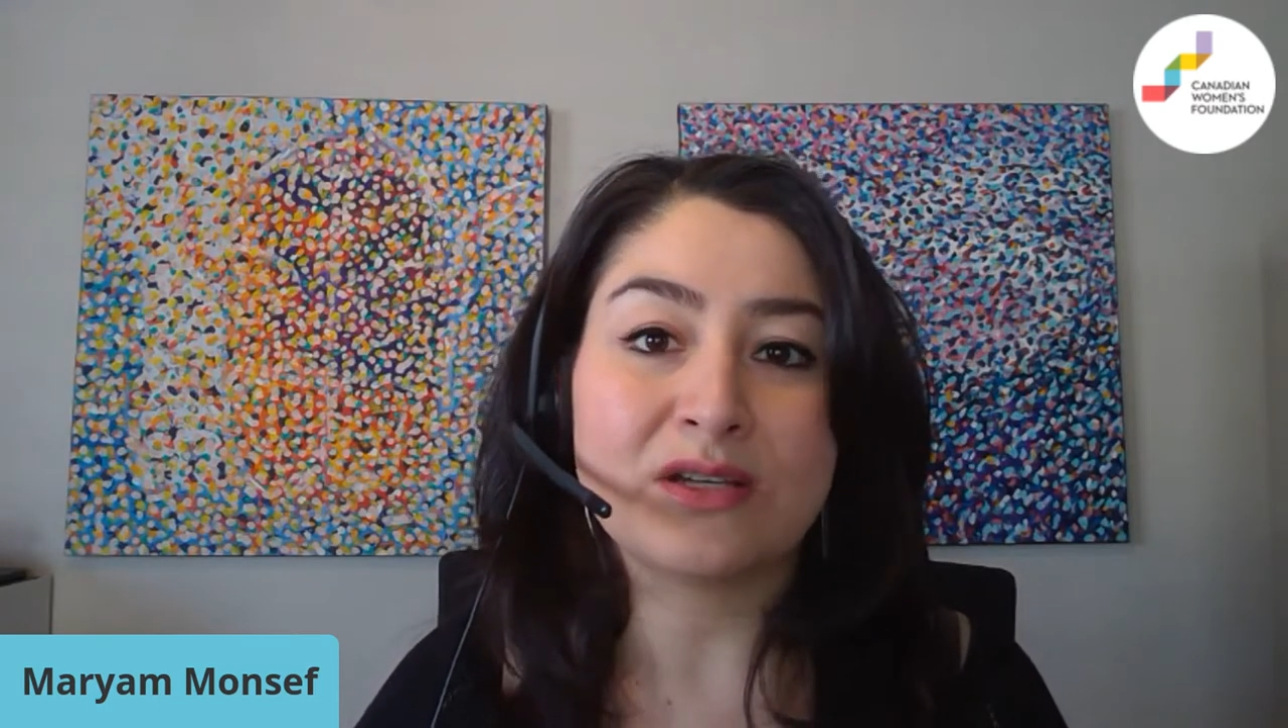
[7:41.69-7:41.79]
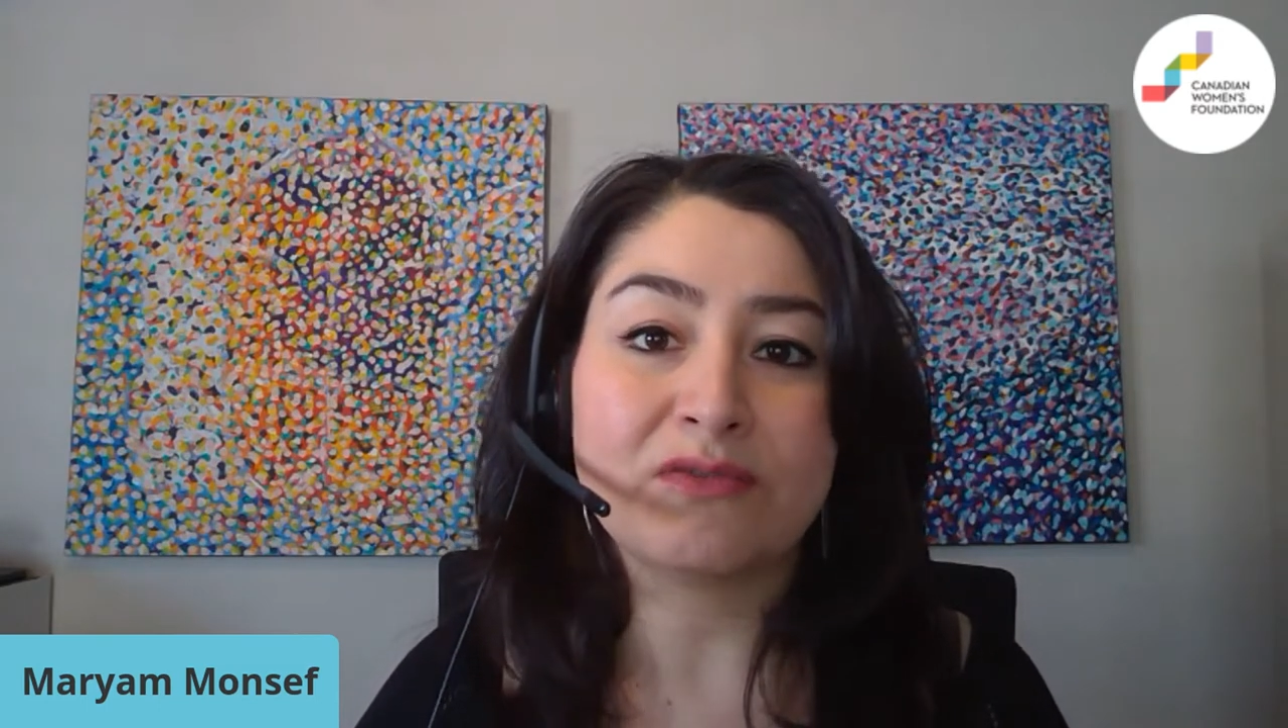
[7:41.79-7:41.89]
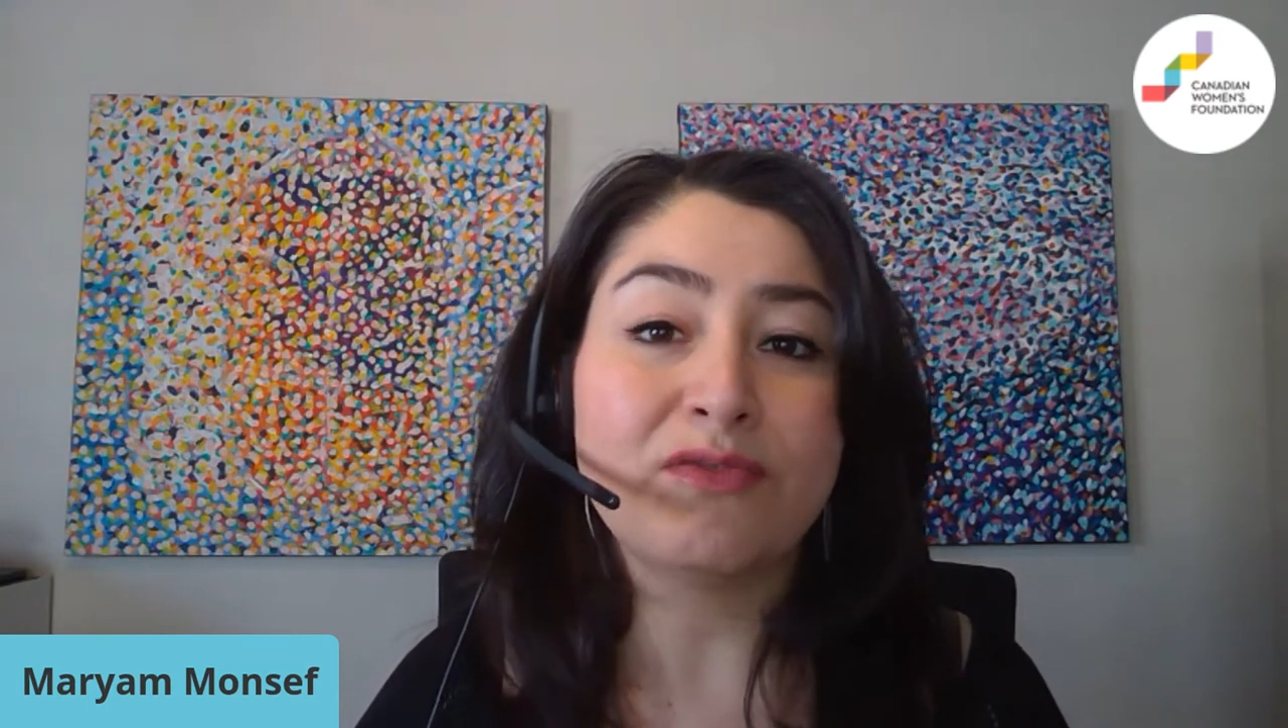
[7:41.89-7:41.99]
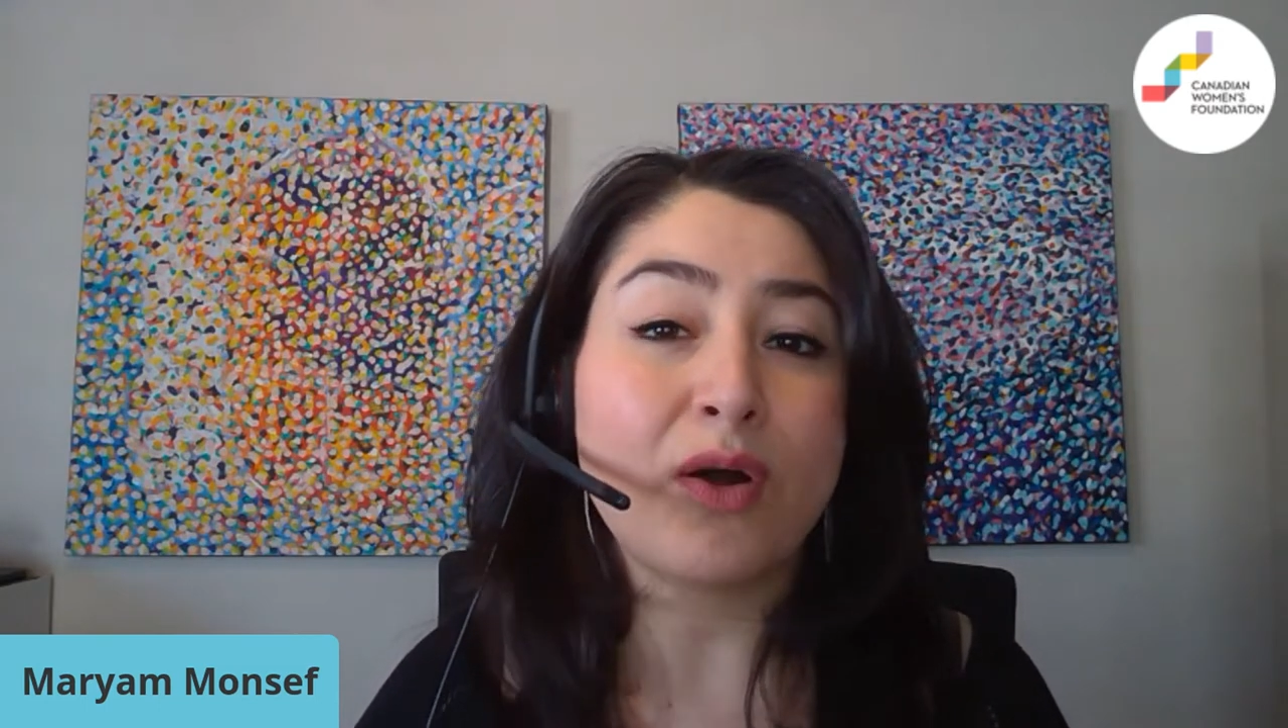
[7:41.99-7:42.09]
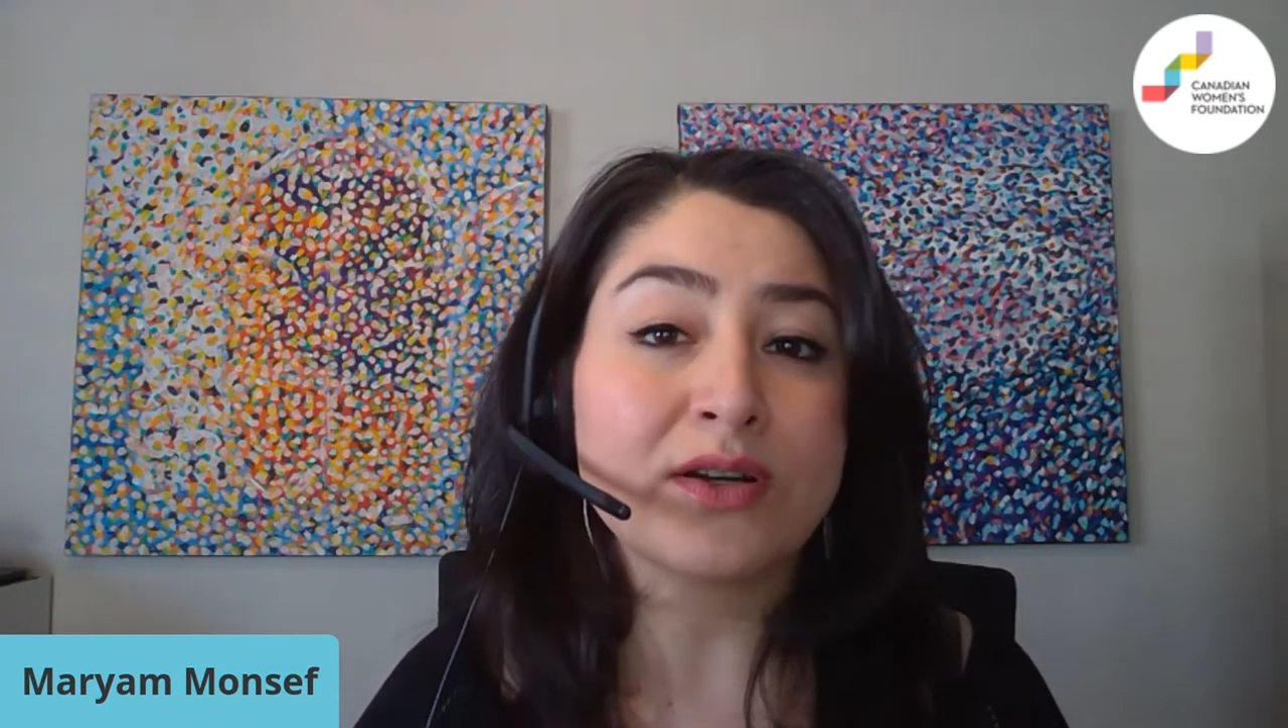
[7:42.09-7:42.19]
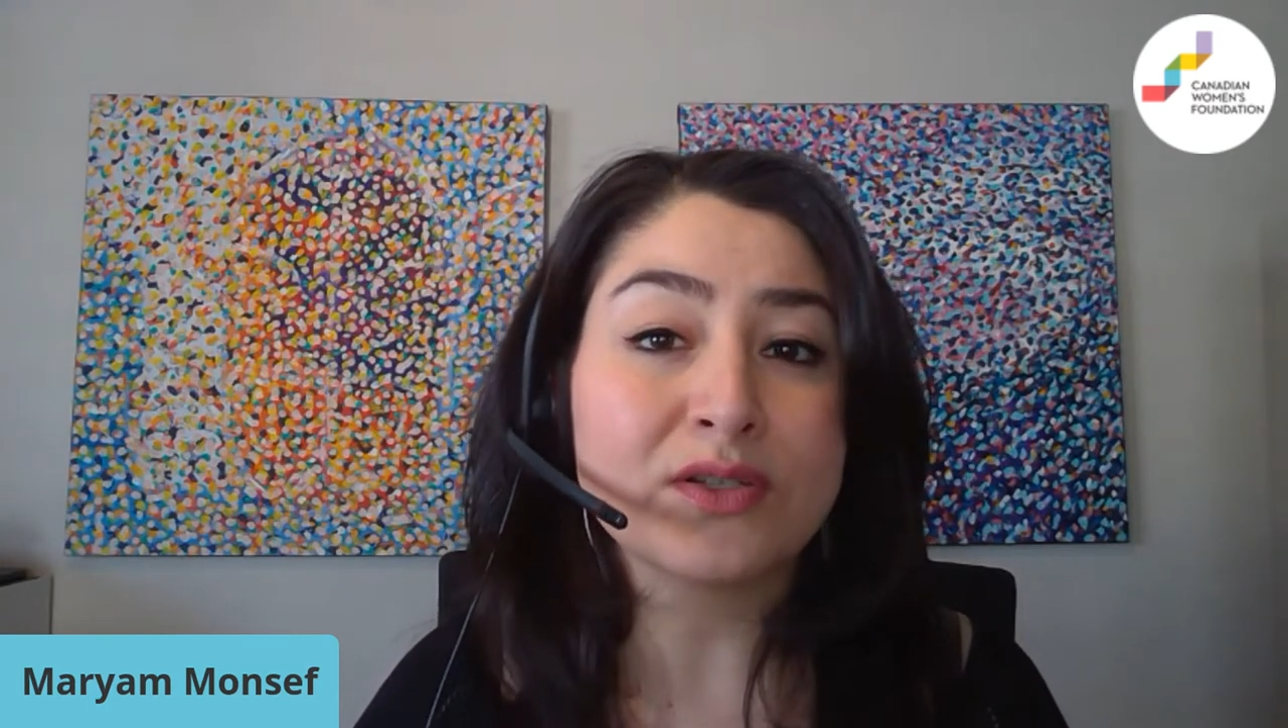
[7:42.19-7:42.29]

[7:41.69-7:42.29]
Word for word: took far